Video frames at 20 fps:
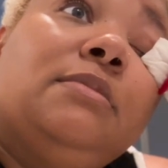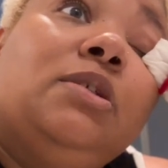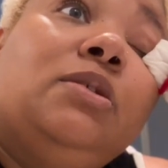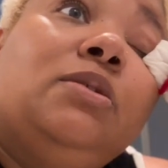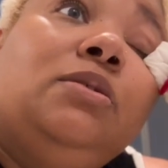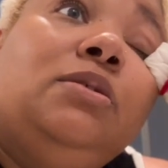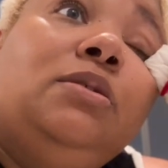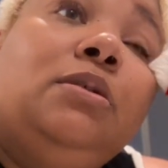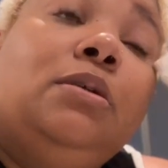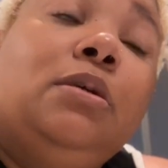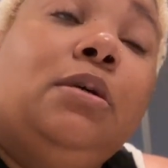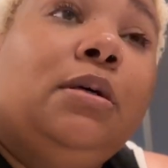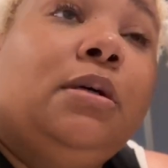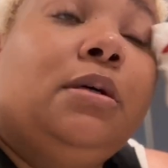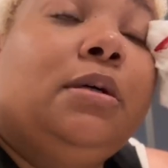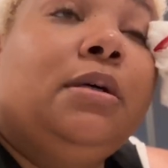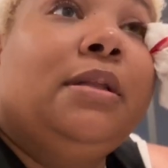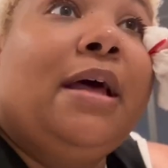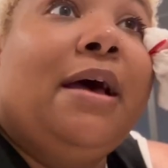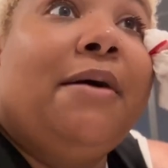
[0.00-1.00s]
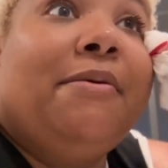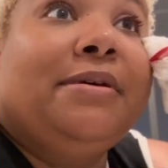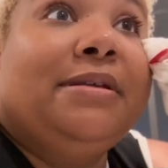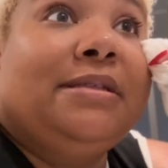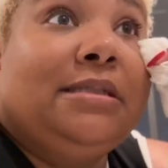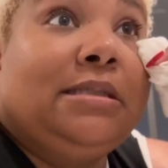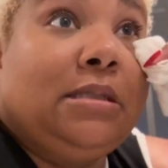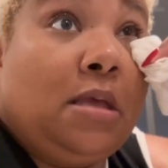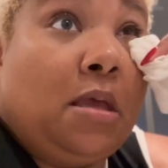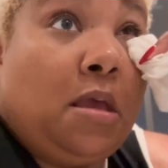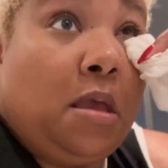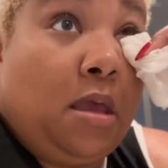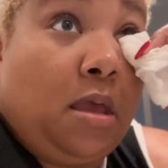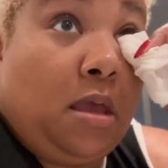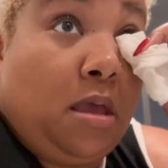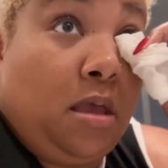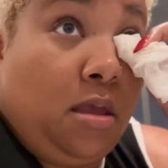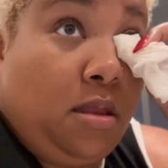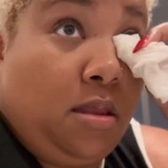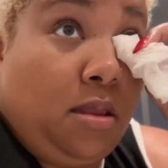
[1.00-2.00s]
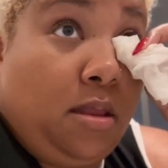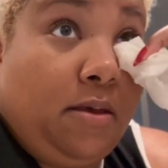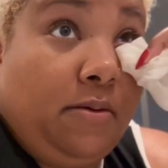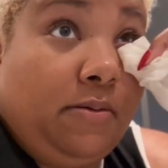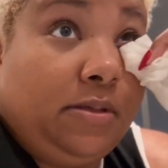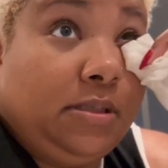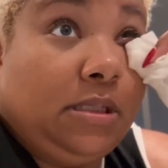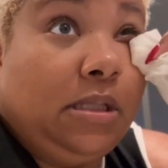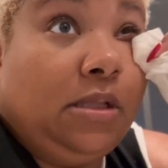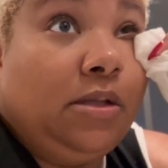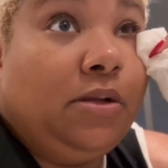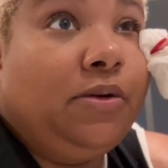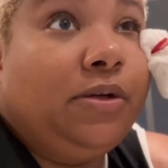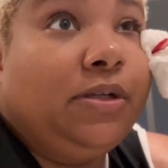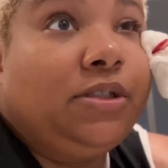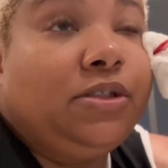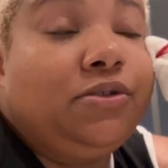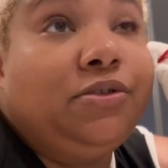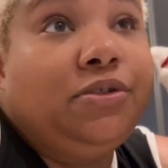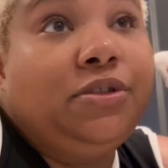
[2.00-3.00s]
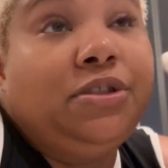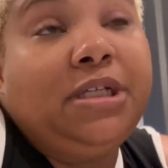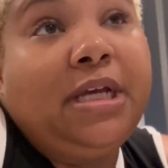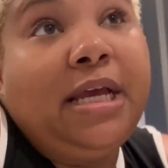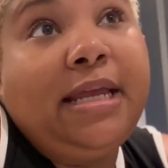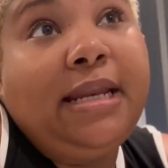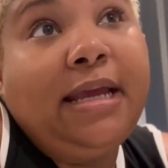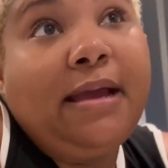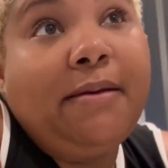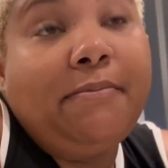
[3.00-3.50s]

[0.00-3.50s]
Ooh, that was a little excruciating,